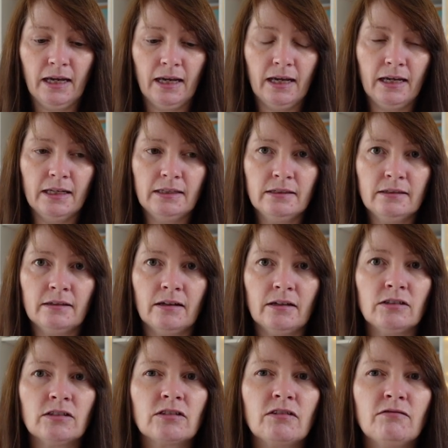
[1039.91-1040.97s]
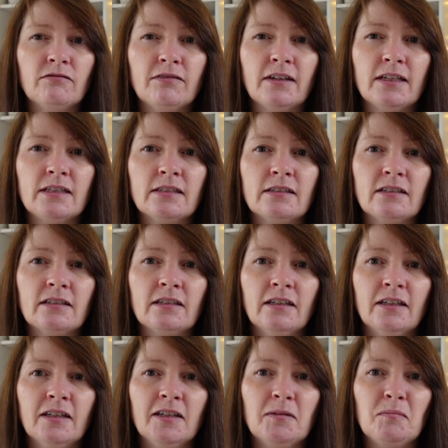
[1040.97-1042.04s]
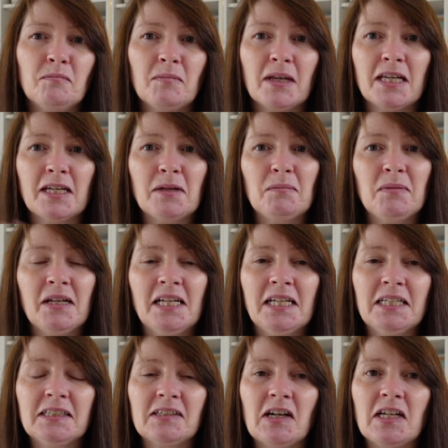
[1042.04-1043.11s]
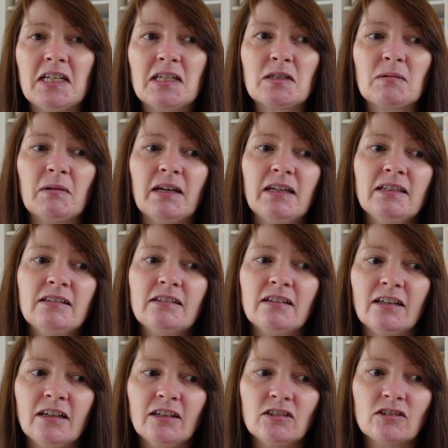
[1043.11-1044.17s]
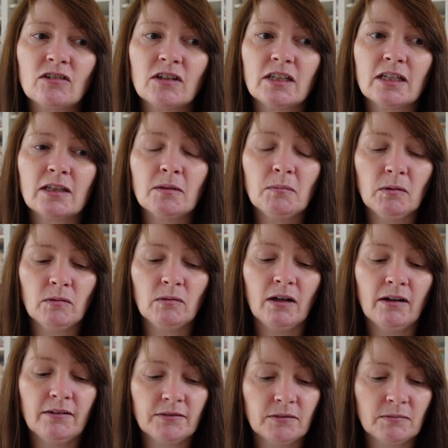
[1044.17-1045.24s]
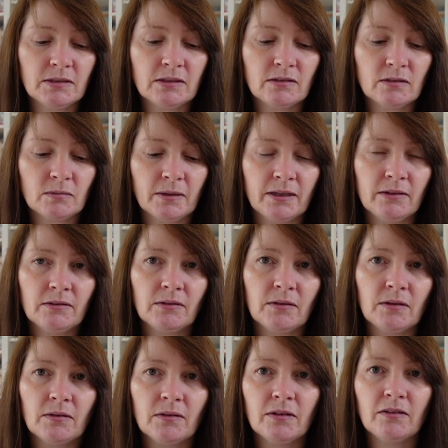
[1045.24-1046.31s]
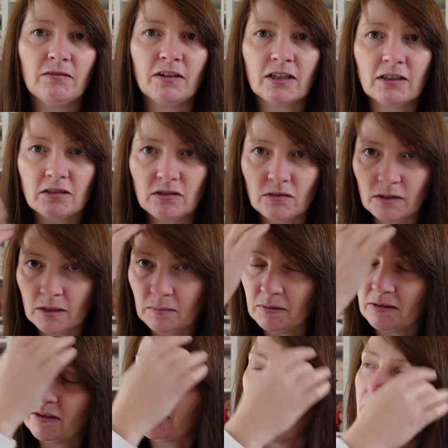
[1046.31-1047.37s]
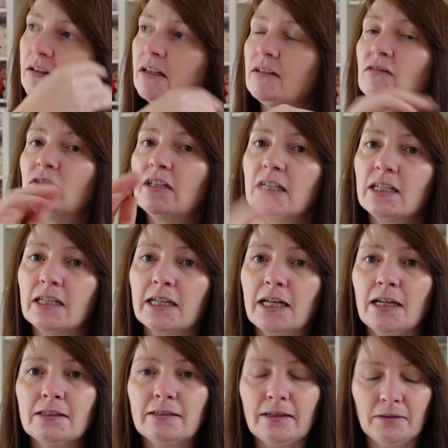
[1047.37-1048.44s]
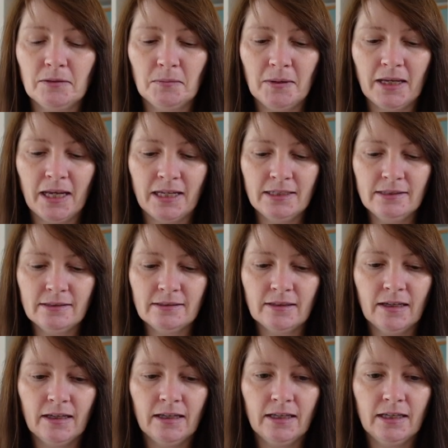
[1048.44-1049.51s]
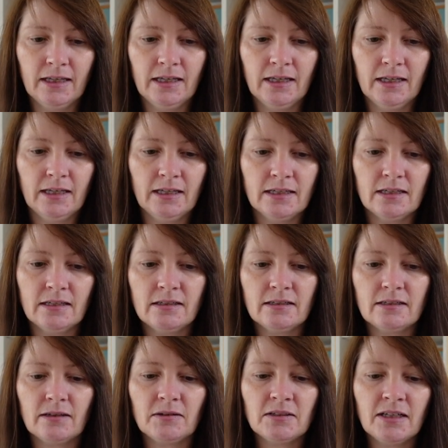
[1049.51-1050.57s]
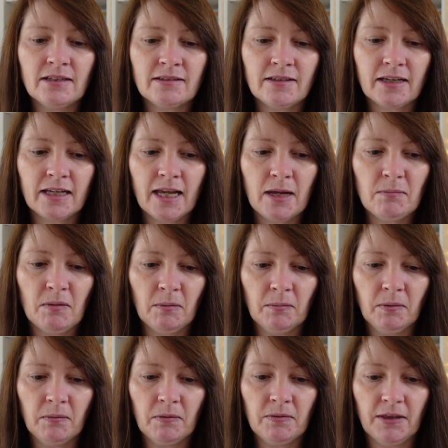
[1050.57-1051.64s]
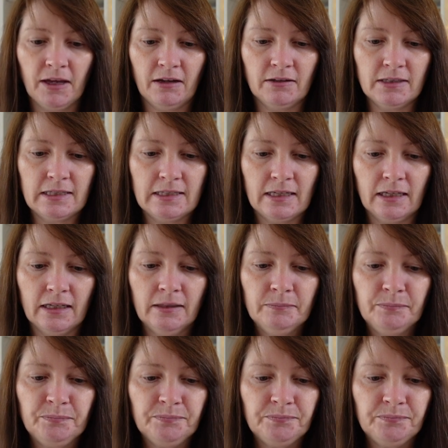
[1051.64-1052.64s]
and I just couldn't face making a billion tiny squares and joining them all afterwards as well. So I thought if I could join them as I go, that's really going to cut down on my ends. So since I came up with that idea,